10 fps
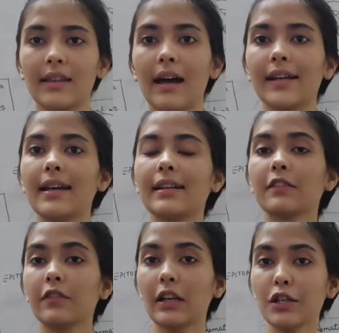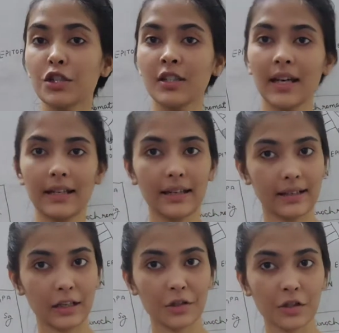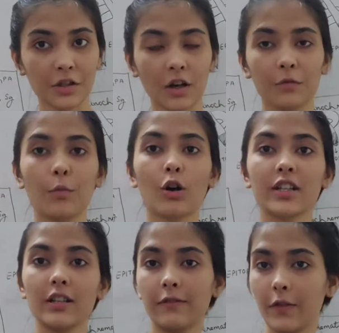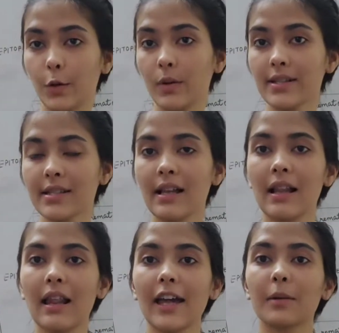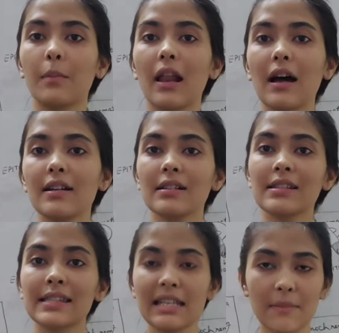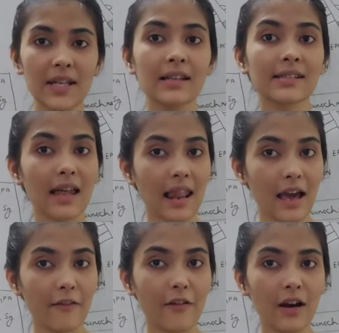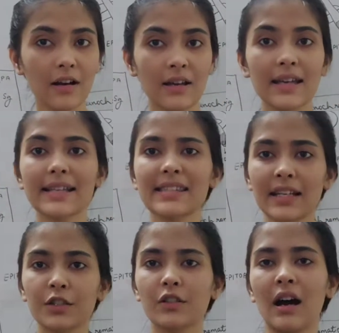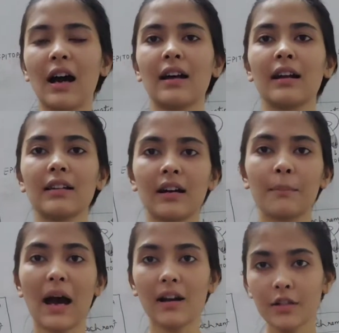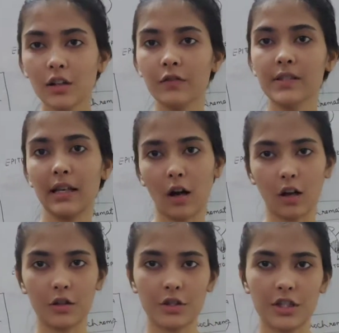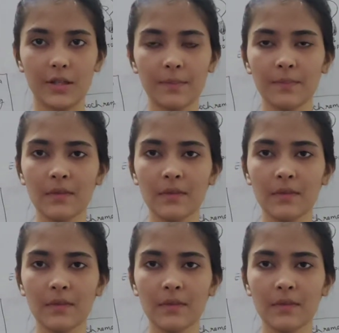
the identification and detection of bodily fluids like blood, semen, saliva, etc. are the part of serology.